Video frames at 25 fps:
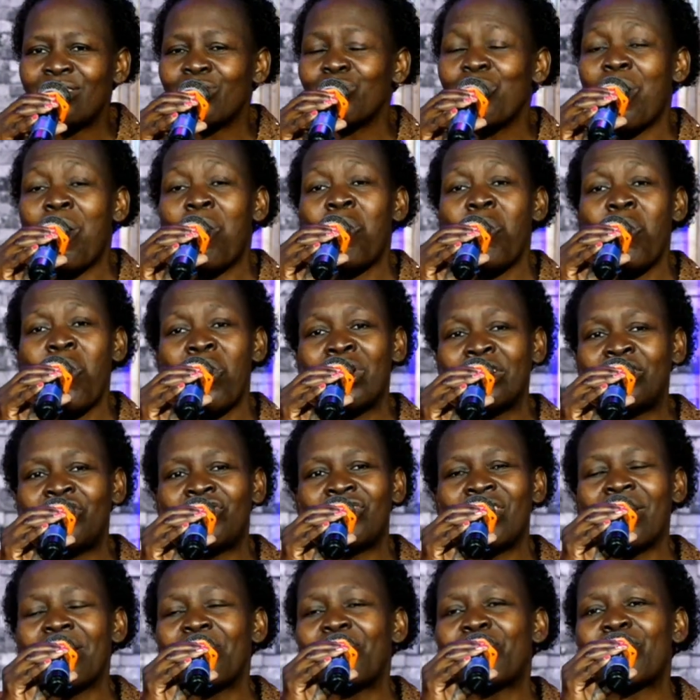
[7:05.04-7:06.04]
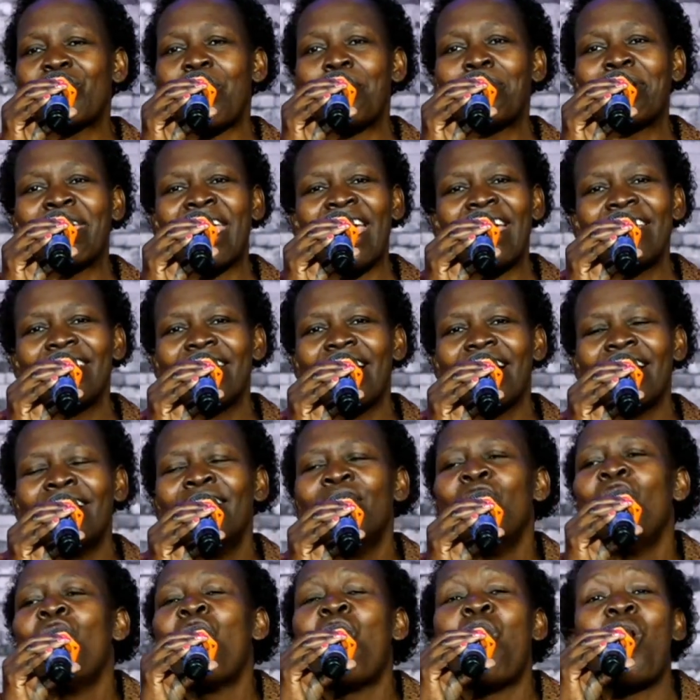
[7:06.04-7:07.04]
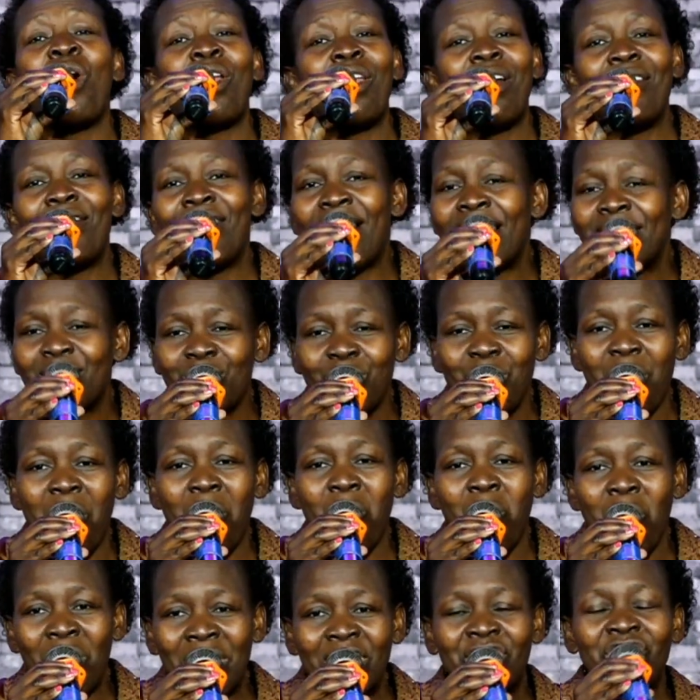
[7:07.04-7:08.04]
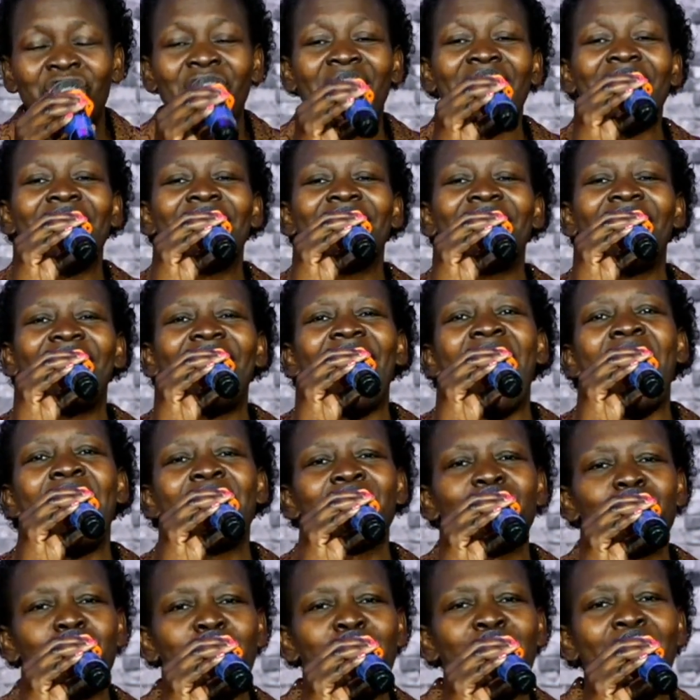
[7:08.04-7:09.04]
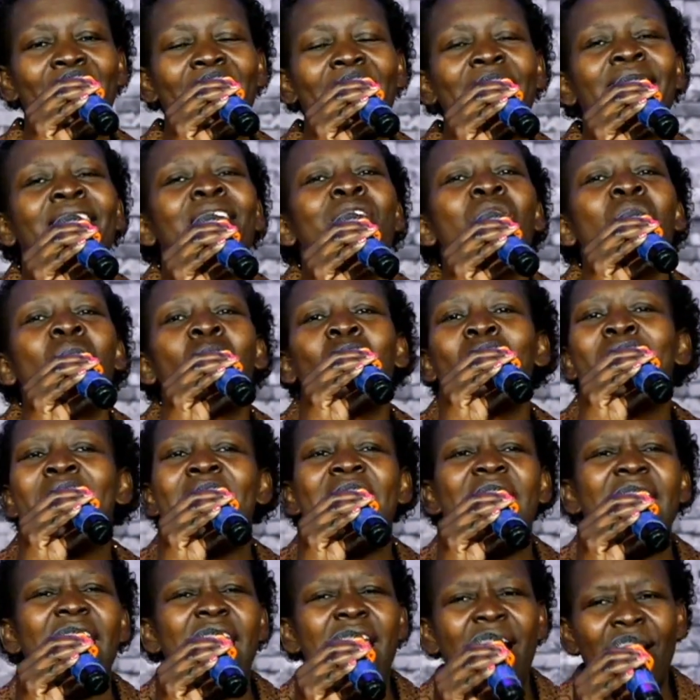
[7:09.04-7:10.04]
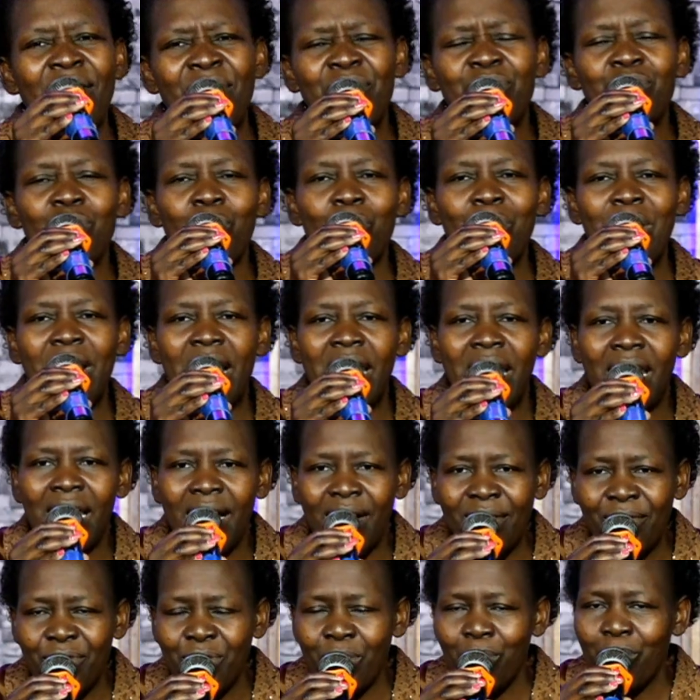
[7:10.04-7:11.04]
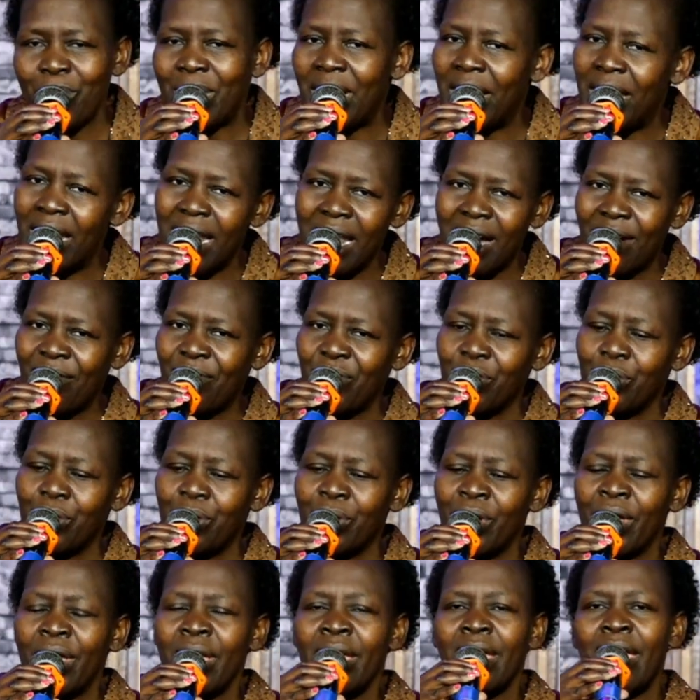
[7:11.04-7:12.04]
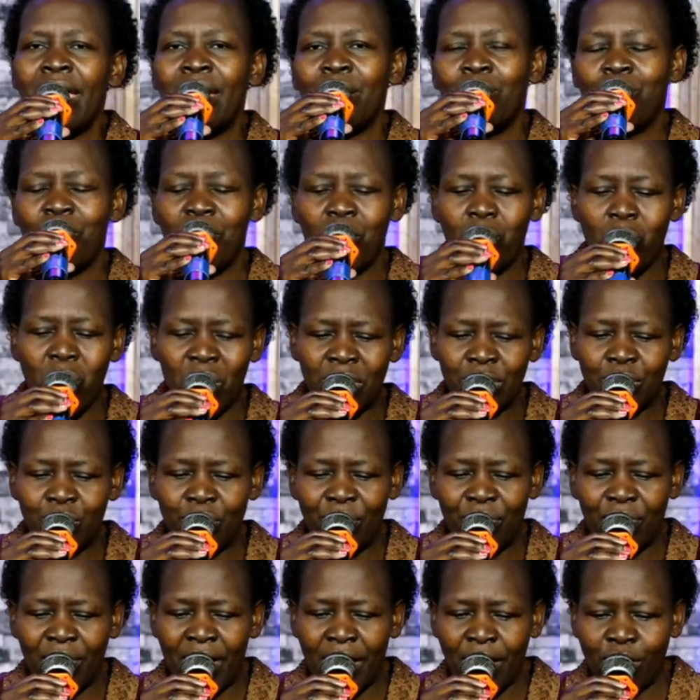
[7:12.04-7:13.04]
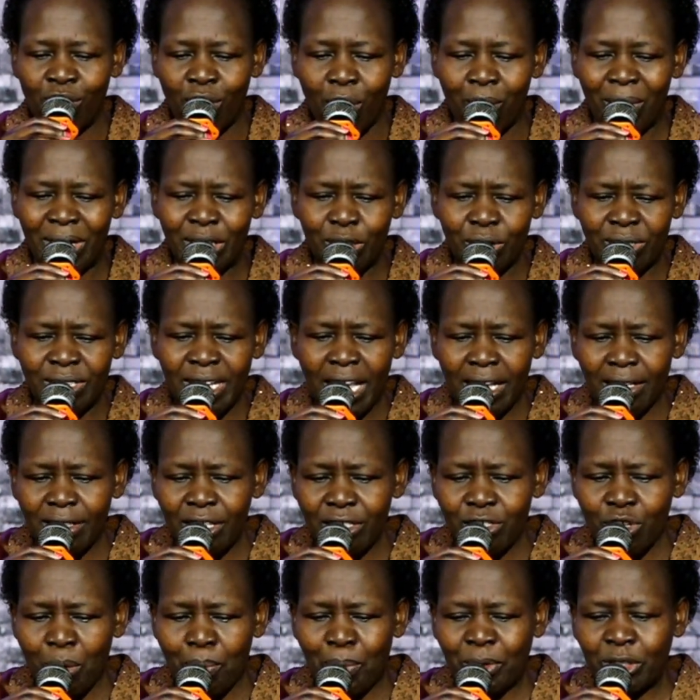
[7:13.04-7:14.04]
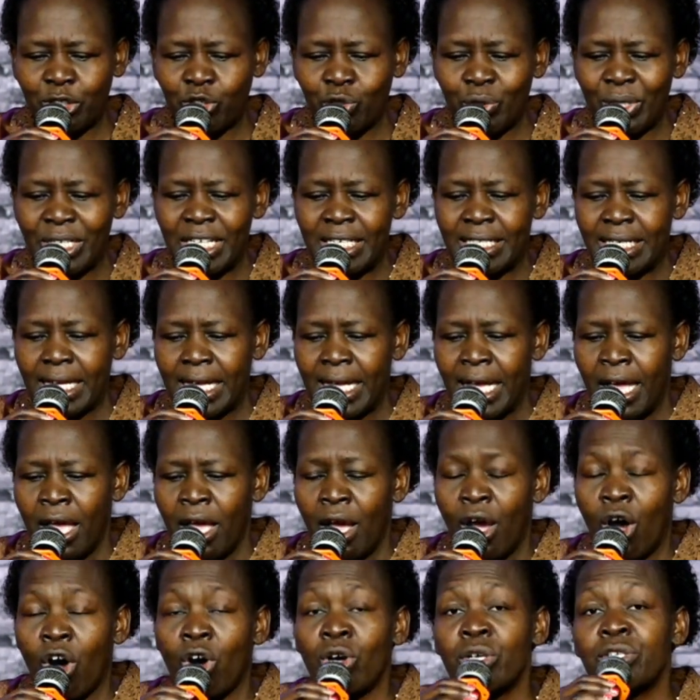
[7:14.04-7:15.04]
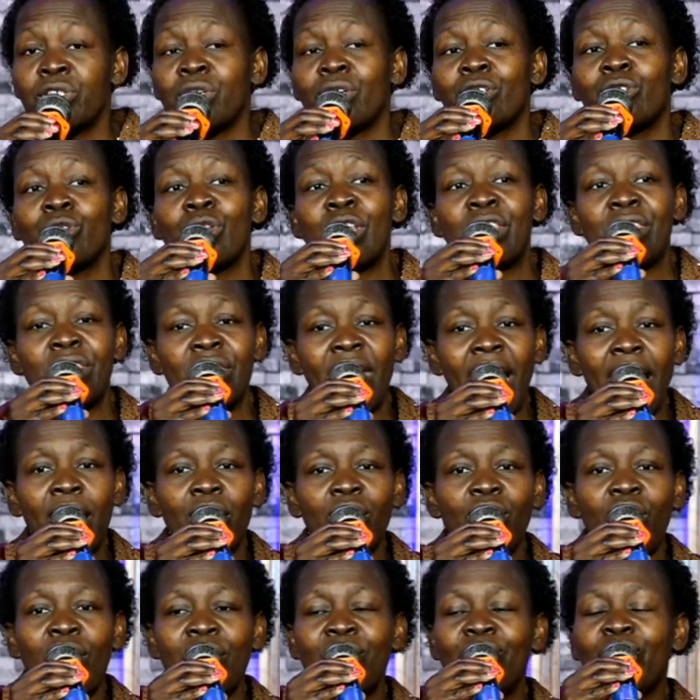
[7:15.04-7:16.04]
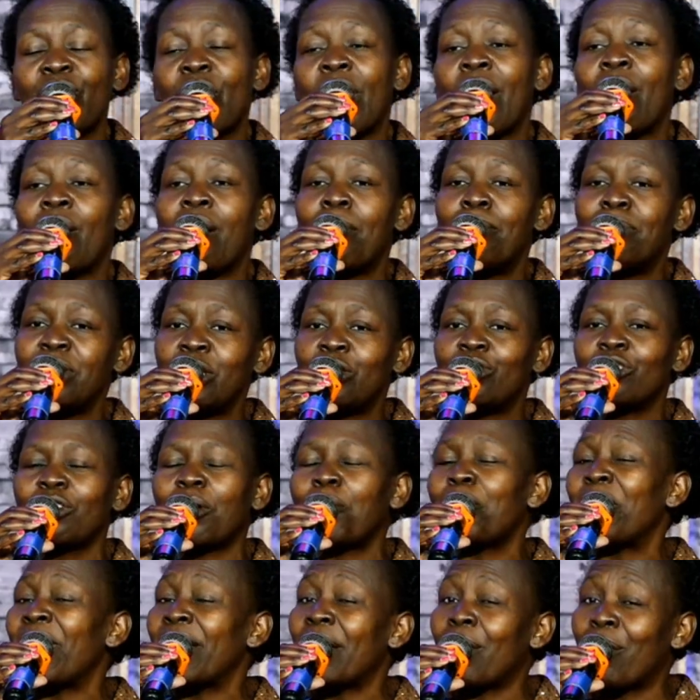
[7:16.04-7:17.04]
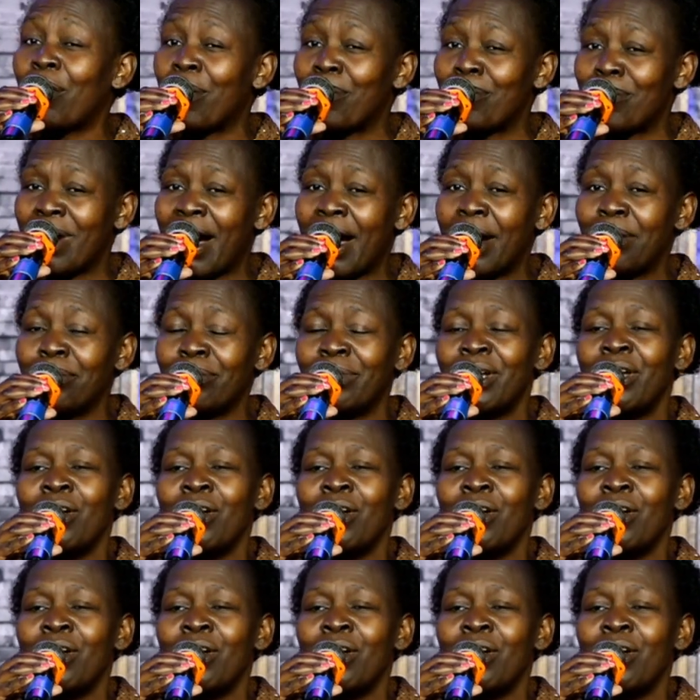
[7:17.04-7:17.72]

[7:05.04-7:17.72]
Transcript: who are watching watching from Kenya, all of us who are watching in the diaspora, we love you, we love you, we love you, and we want to thank you. I want to take this opportunity also to thank God for our bishop and our mom